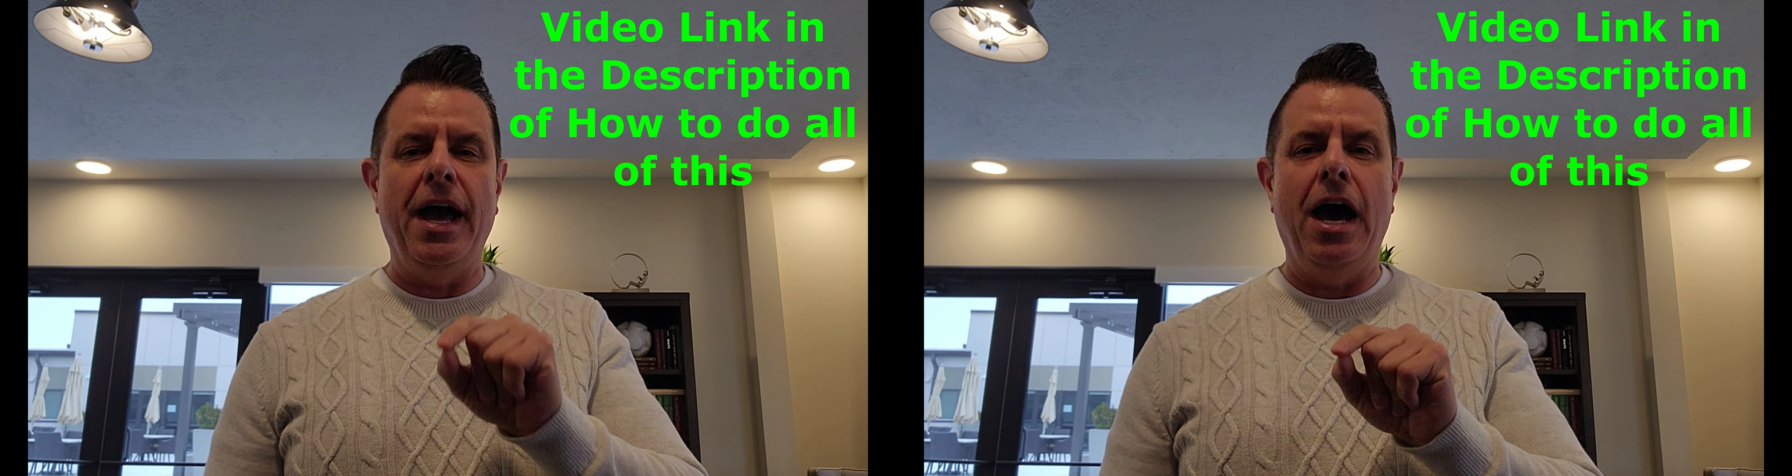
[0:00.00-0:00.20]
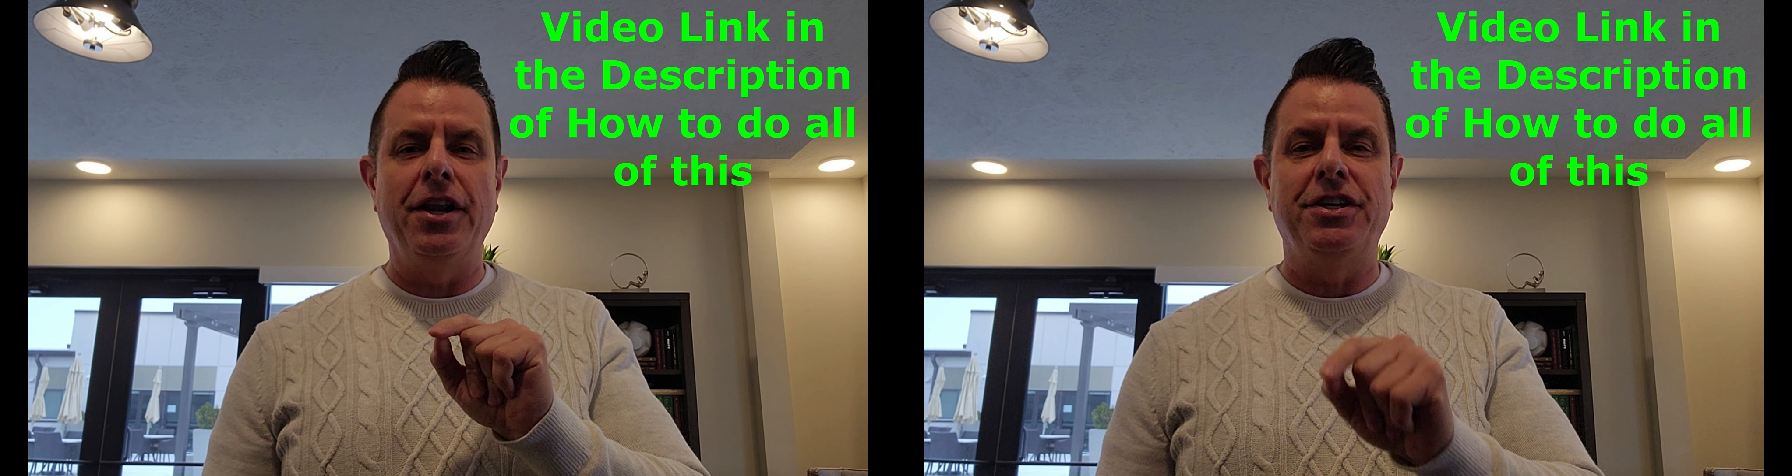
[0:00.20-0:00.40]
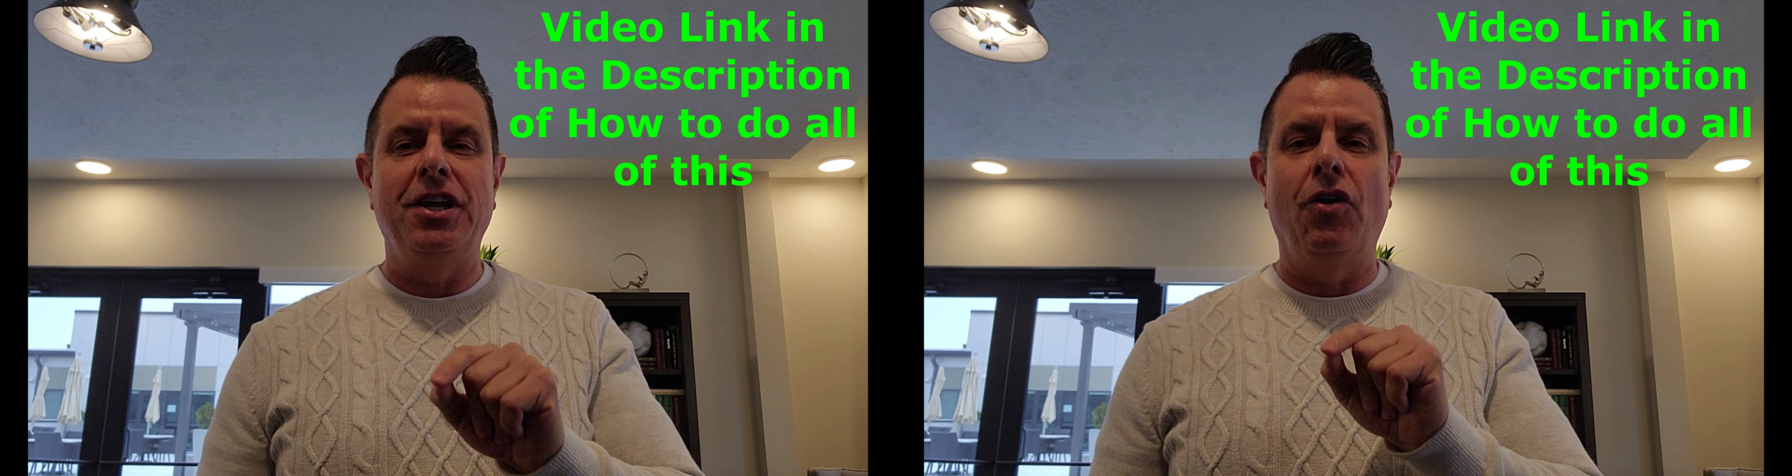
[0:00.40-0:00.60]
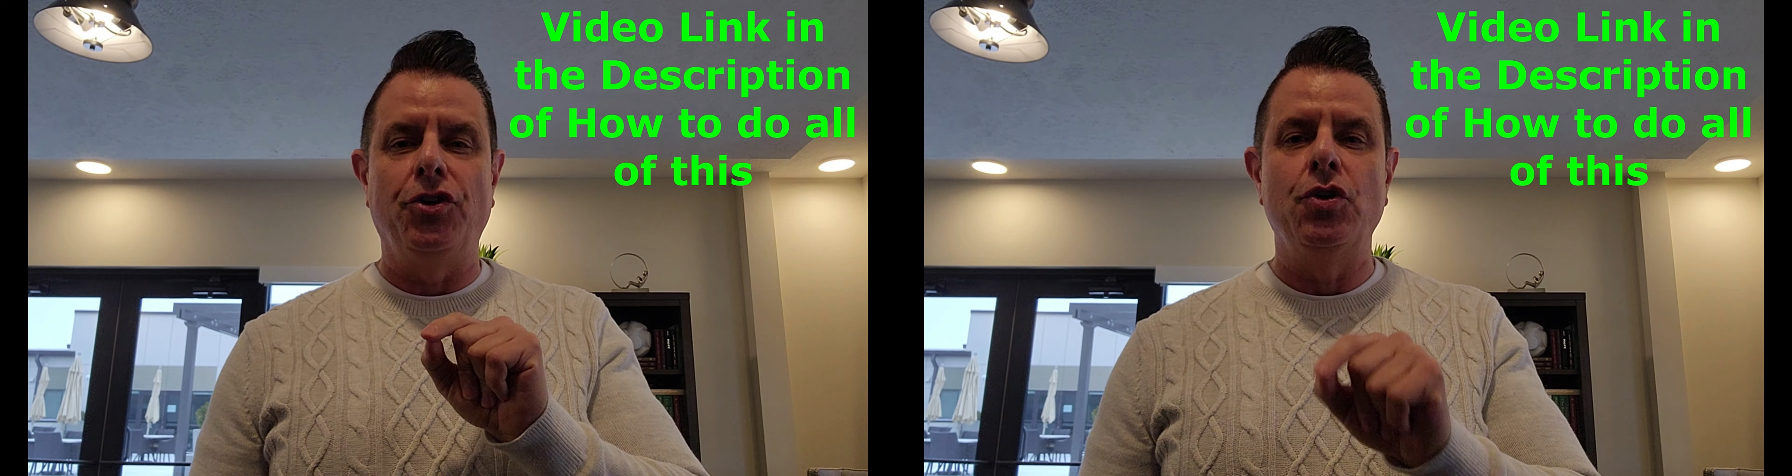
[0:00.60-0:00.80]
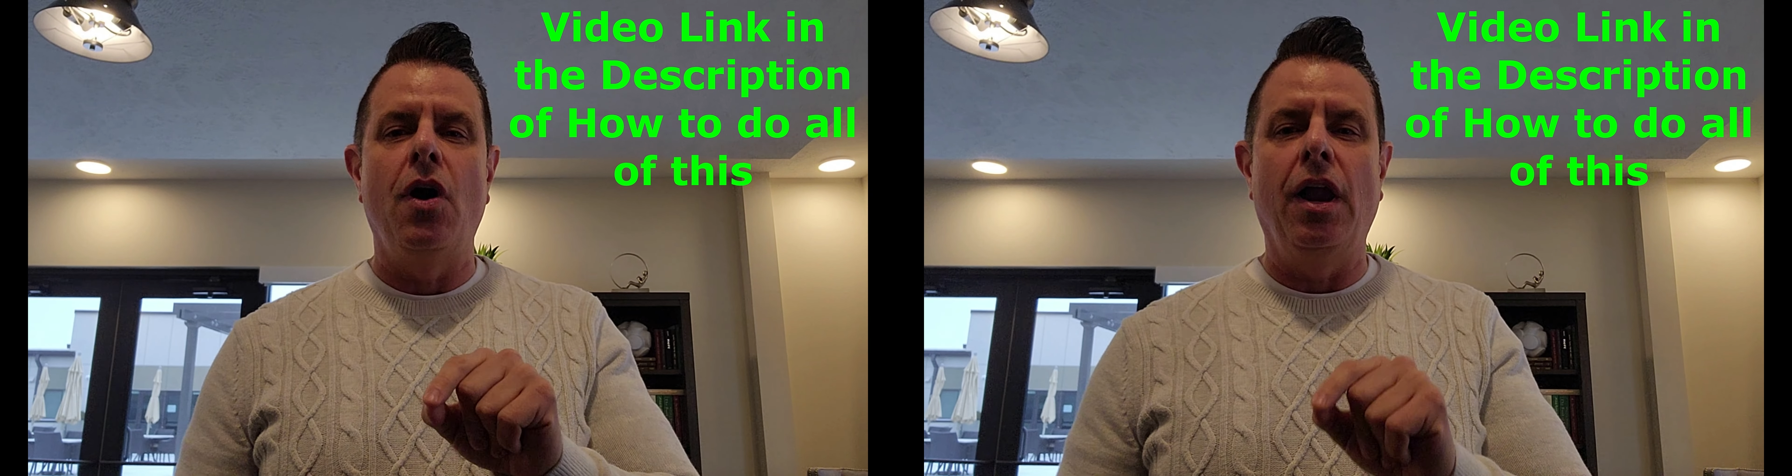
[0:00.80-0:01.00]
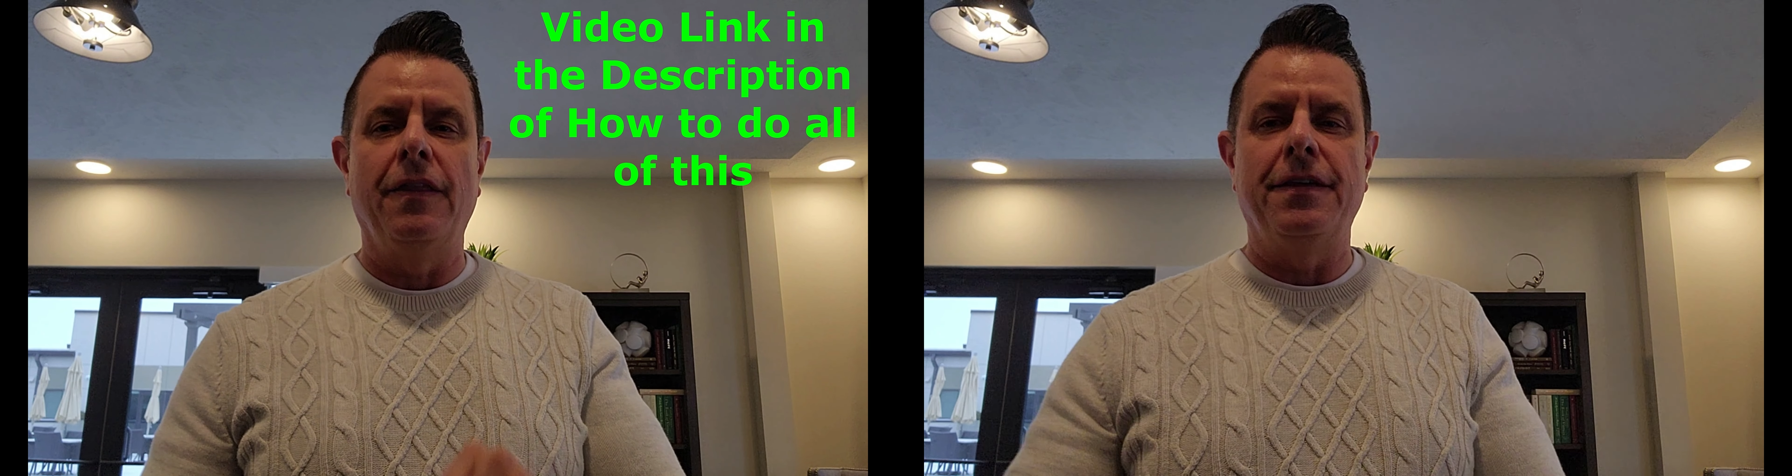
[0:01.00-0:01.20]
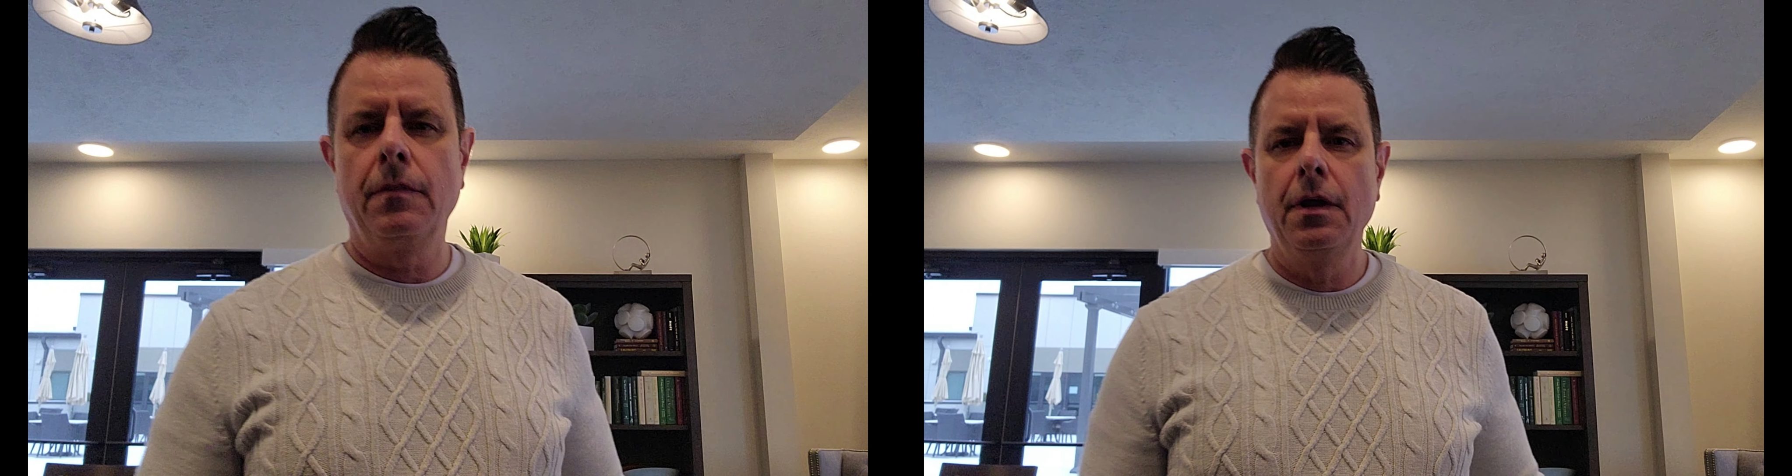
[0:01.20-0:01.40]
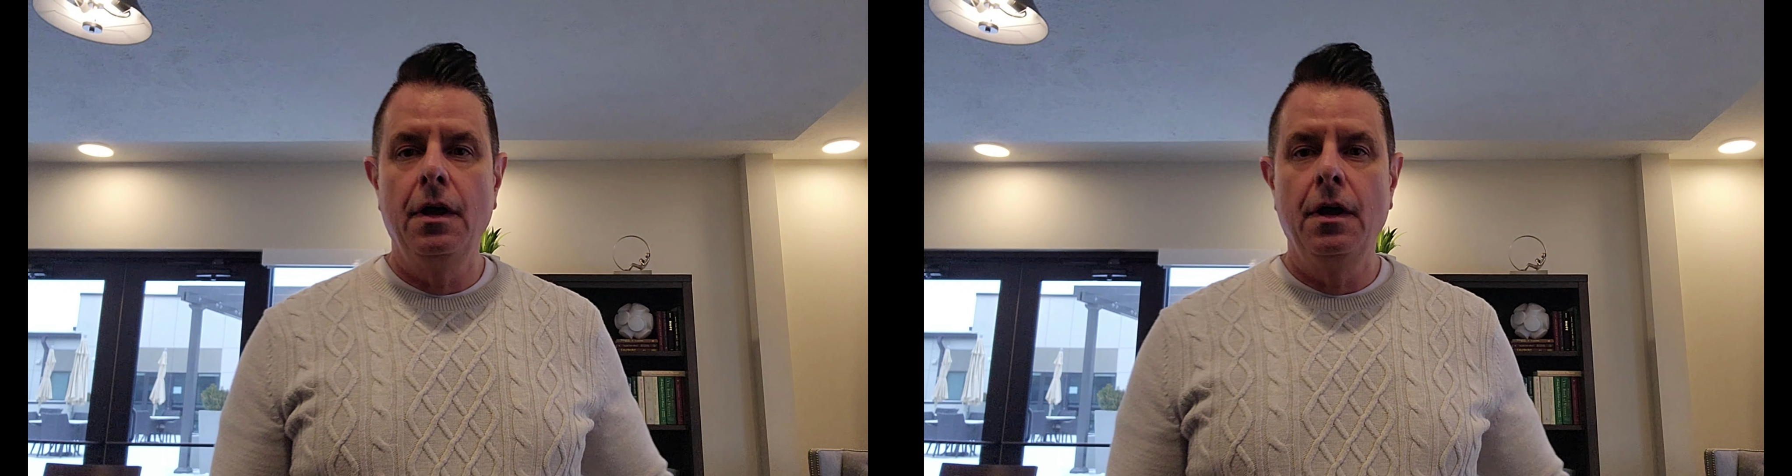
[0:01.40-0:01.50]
how to do all of this.